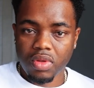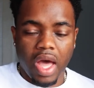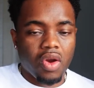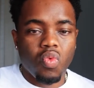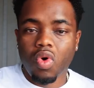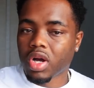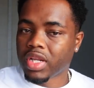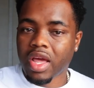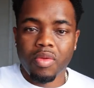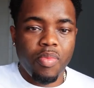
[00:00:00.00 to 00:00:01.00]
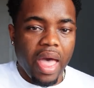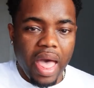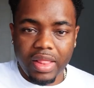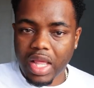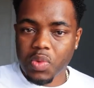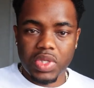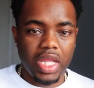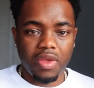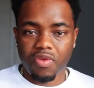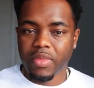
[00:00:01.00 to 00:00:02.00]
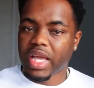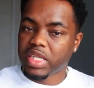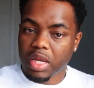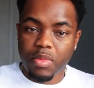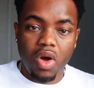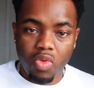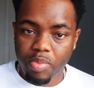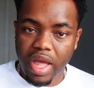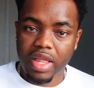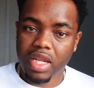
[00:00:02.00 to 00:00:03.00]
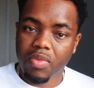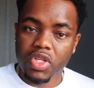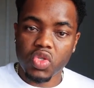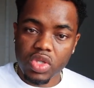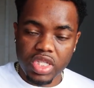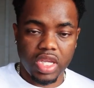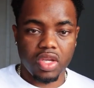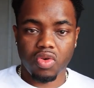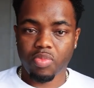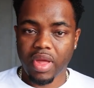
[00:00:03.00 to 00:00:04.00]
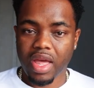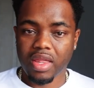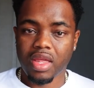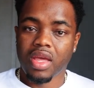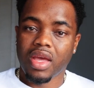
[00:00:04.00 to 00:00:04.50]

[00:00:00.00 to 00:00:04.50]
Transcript: I don't walk down the path that was laid for me. I take my own path, and I want you to take your own path.